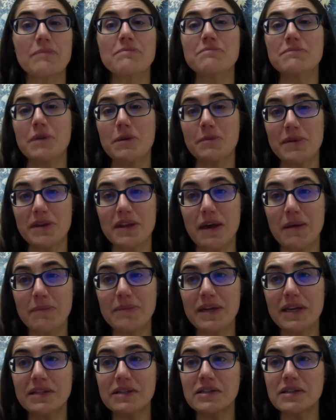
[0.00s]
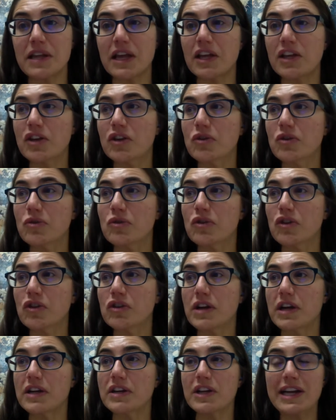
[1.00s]
Maybe that means, like, you look
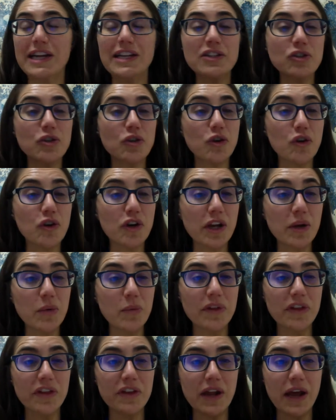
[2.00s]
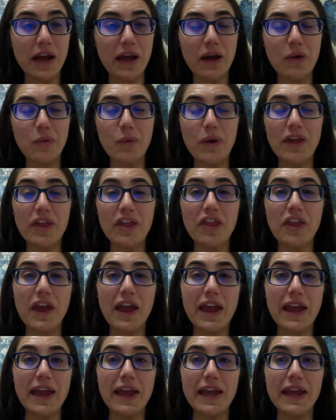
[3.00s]
at interning with
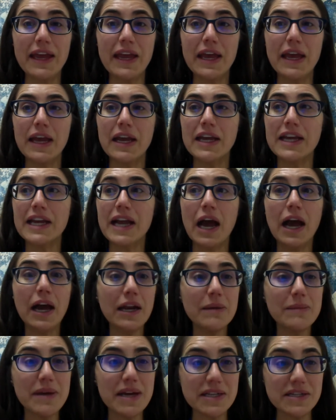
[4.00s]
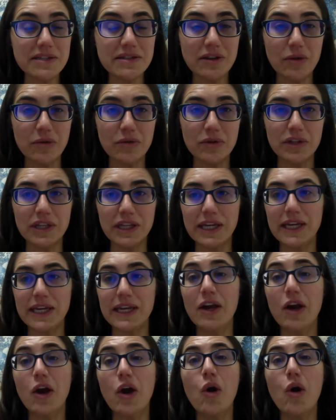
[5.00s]
a economist locally,